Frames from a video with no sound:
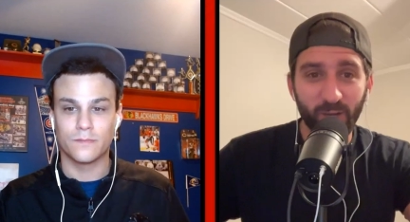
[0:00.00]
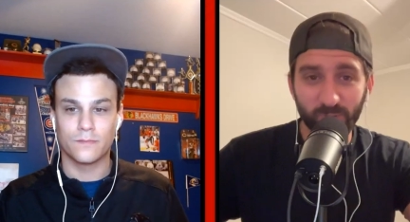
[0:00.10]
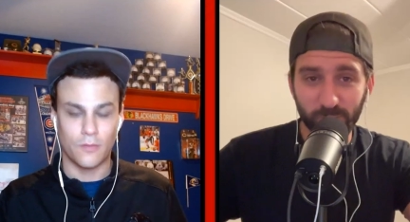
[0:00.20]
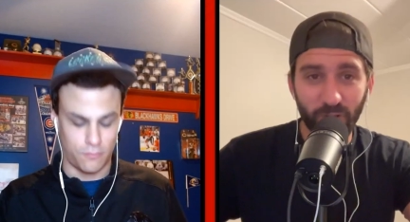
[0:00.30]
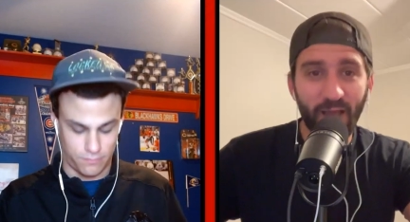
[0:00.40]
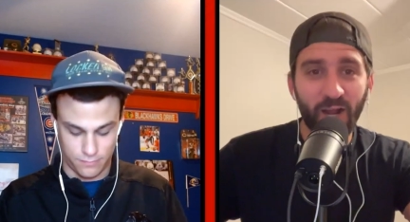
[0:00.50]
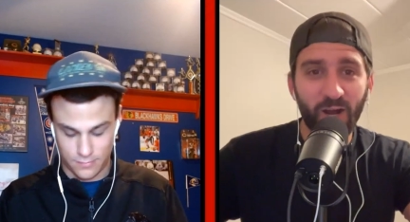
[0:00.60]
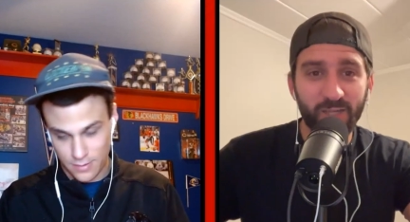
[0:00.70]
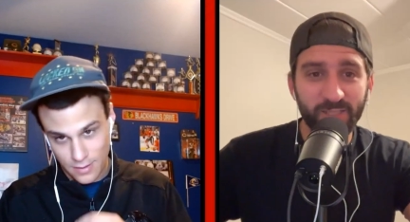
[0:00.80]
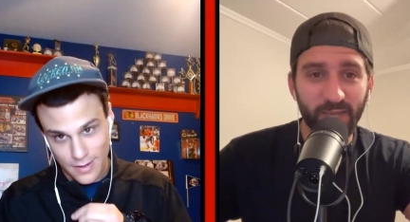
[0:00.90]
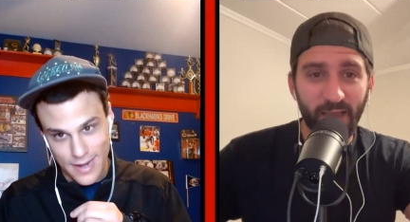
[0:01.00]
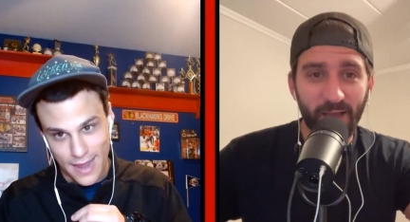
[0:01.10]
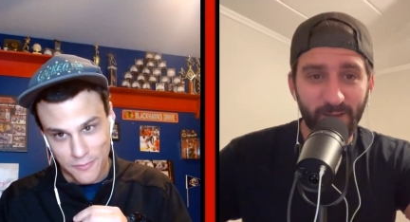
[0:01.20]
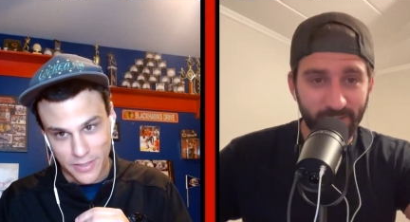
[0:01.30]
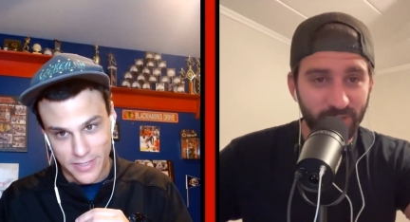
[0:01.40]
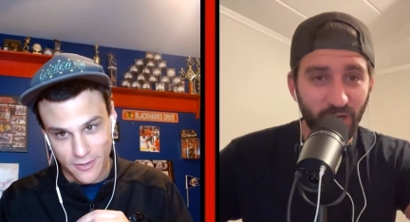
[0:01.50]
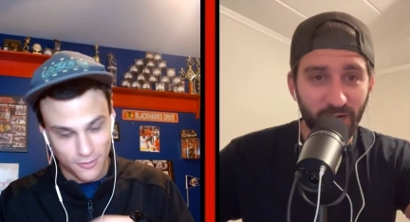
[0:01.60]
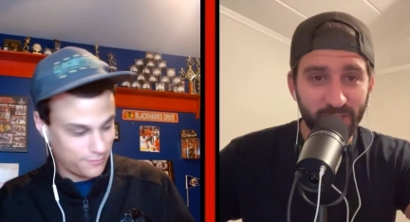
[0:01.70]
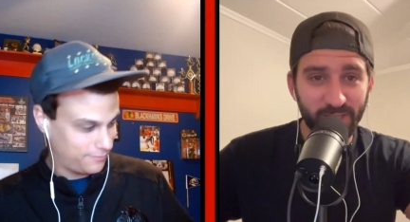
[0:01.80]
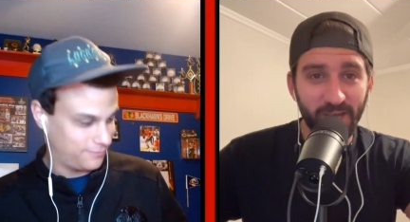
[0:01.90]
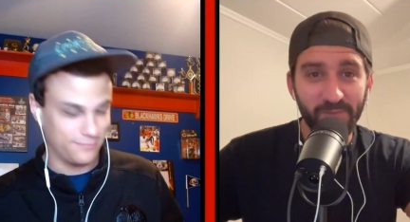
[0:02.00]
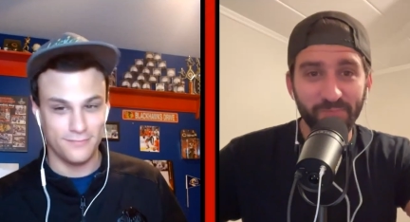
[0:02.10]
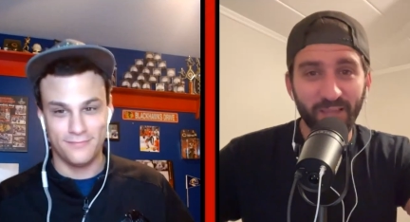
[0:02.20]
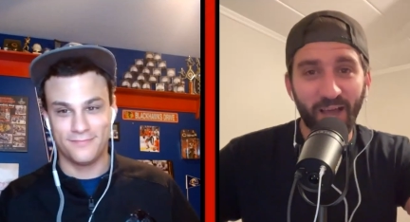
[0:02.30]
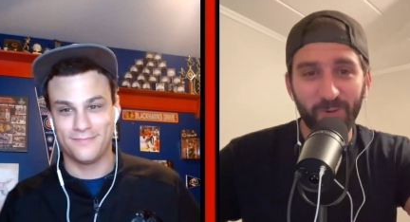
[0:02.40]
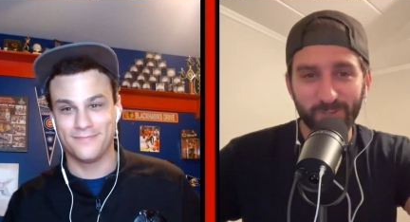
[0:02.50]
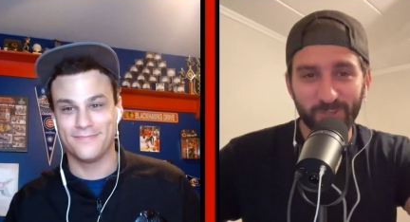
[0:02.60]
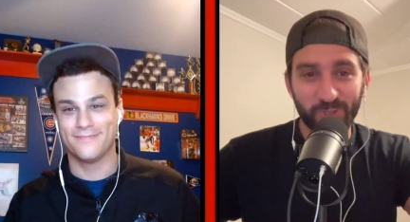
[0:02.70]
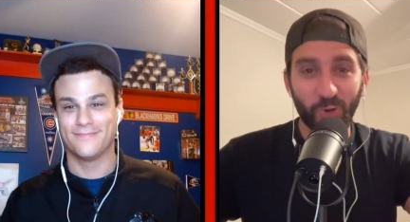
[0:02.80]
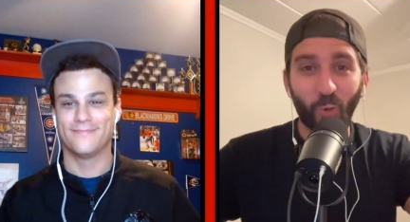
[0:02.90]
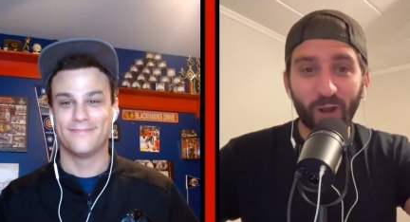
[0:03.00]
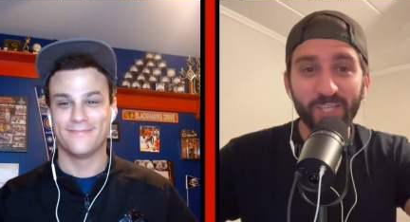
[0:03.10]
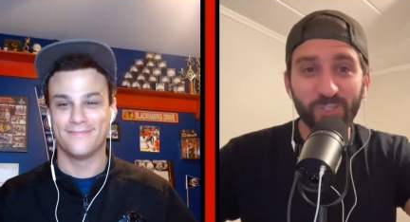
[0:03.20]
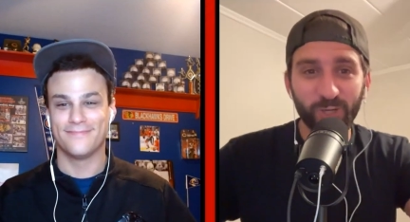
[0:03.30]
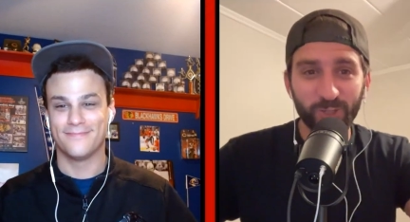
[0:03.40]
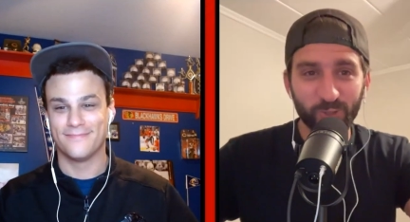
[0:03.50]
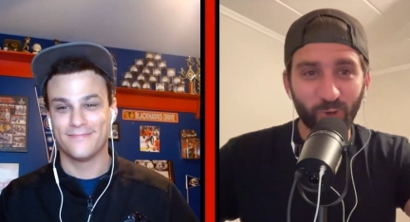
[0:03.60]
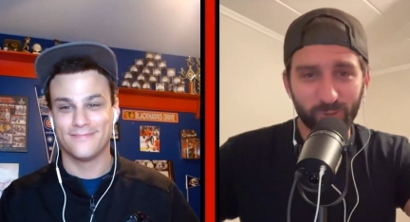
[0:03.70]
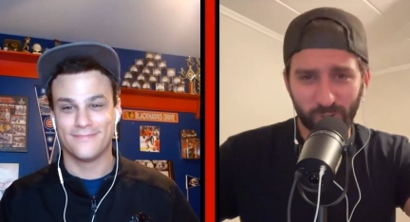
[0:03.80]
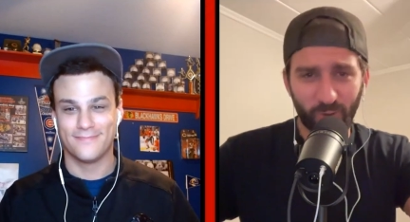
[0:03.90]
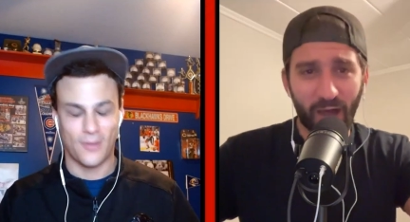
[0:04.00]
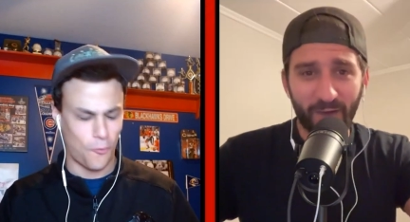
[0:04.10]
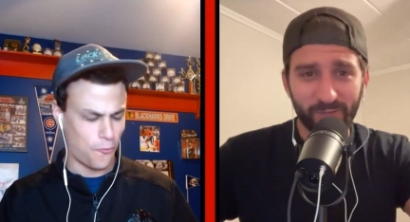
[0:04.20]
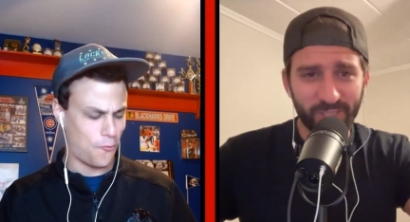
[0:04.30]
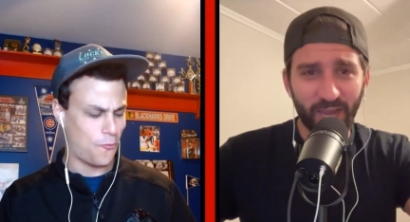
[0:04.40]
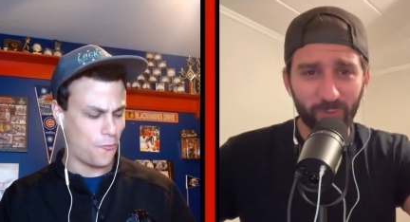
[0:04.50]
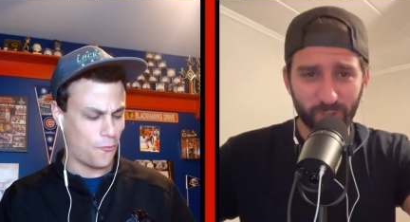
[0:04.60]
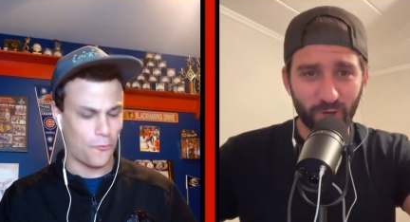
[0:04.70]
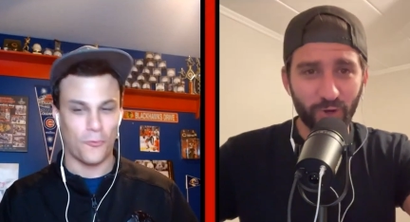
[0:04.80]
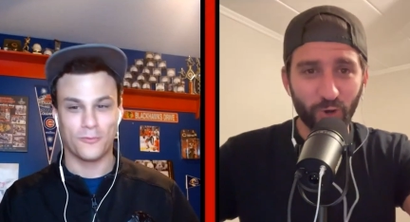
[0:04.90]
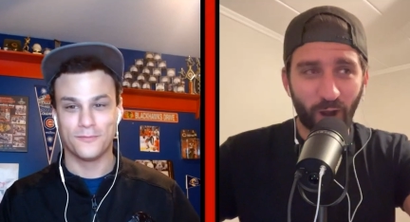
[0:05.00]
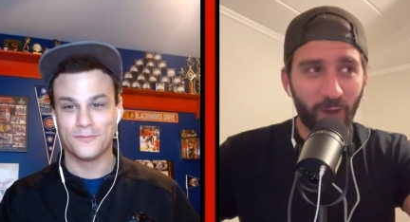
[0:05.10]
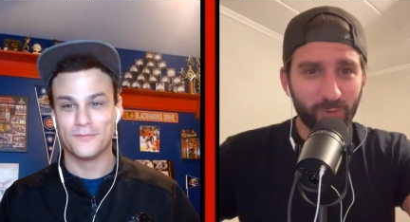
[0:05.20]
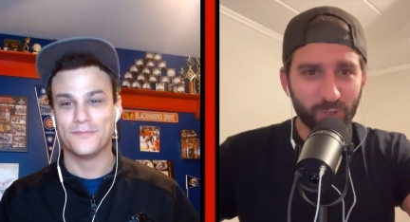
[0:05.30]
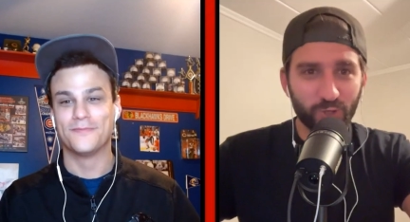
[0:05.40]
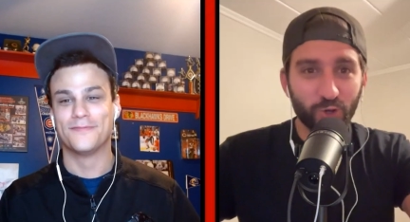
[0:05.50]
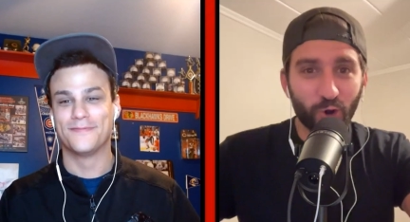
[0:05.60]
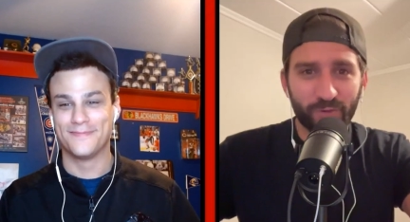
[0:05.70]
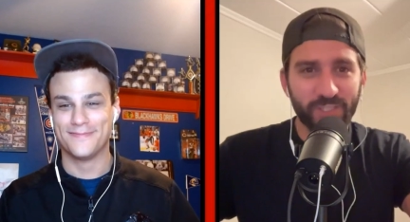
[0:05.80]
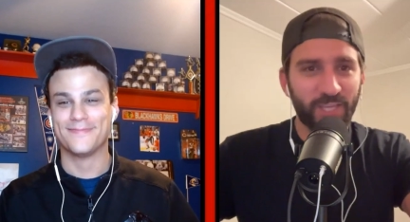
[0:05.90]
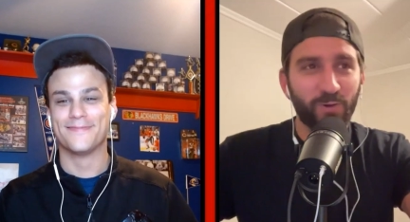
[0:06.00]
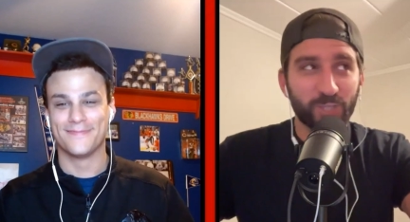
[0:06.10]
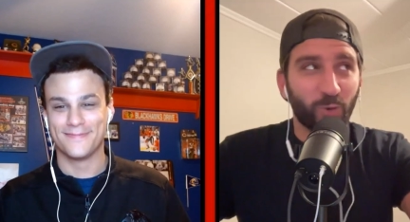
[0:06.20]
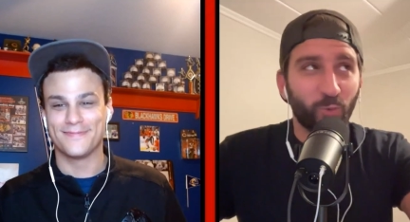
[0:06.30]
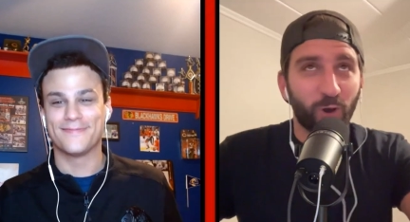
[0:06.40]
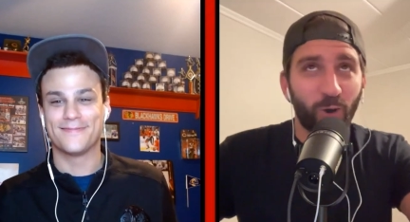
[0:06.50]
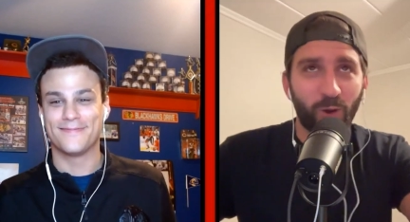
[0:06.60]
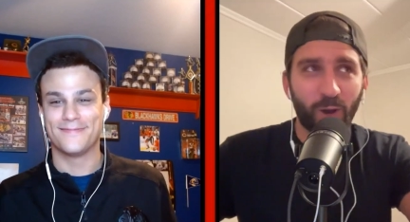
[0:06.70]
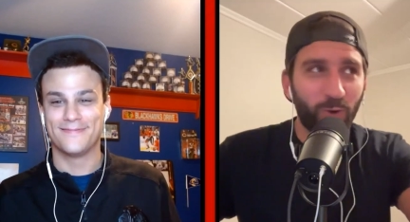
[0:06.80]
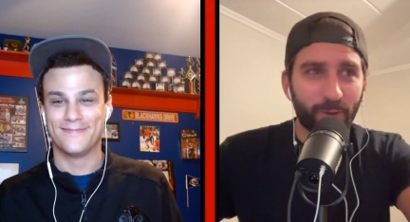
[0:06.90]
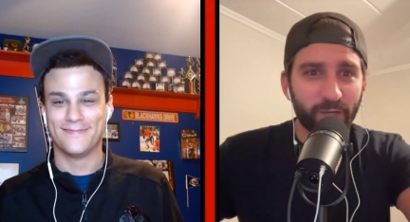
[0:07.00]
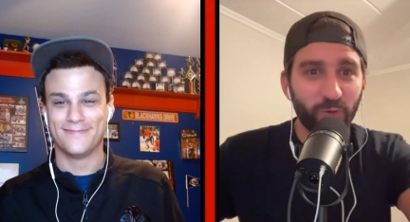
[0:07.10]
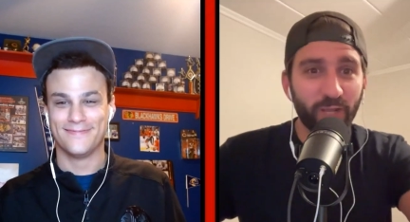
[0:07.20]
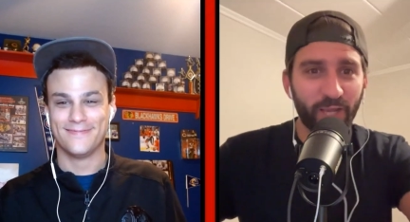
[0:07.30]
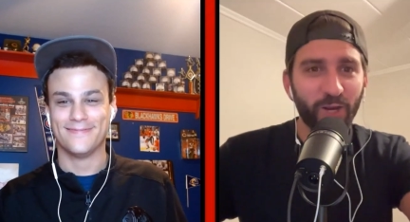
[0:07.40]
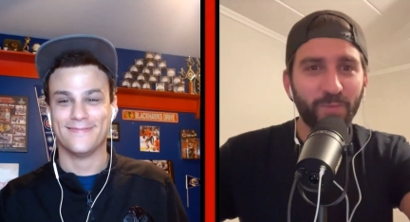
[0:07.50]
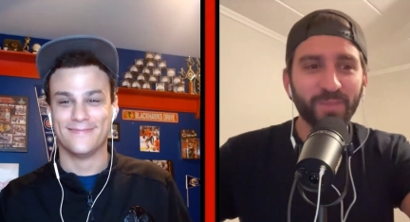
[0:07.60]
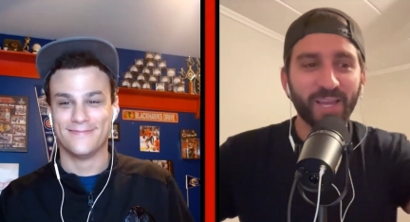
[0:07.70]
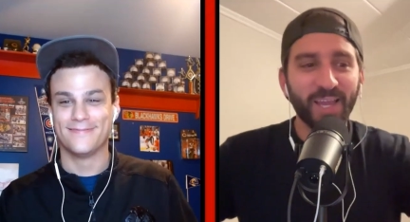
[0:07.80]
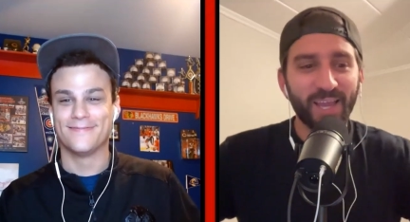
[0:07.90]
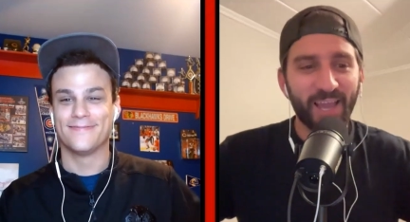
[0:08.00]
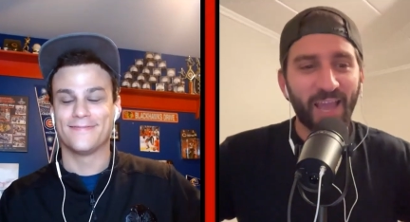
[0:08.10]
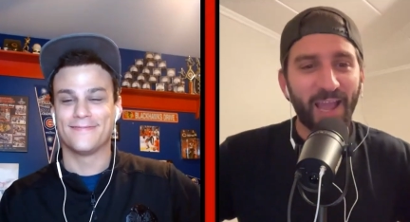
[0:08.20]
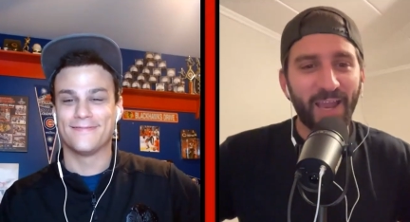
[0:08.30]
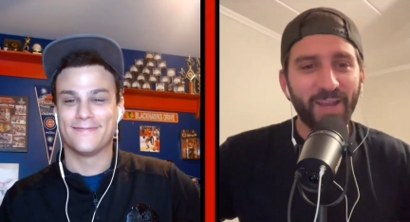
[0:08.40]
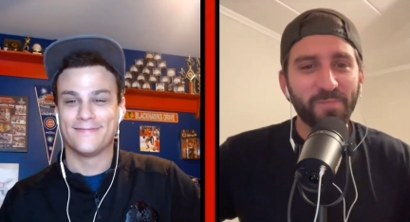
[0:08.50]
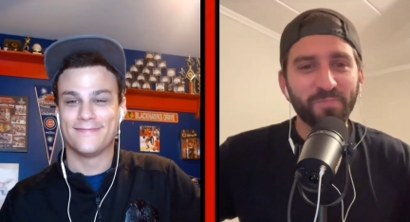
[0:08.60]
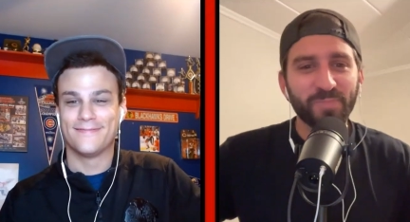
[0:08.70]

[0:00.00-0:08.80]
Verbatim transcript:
Speaker 1: It was oh, Blackhawks, not a big deal. Ducks. I was twenty-two years old, so obviously I was a ner I was nervous. I was like, whoa, whoa, what am I doing here? And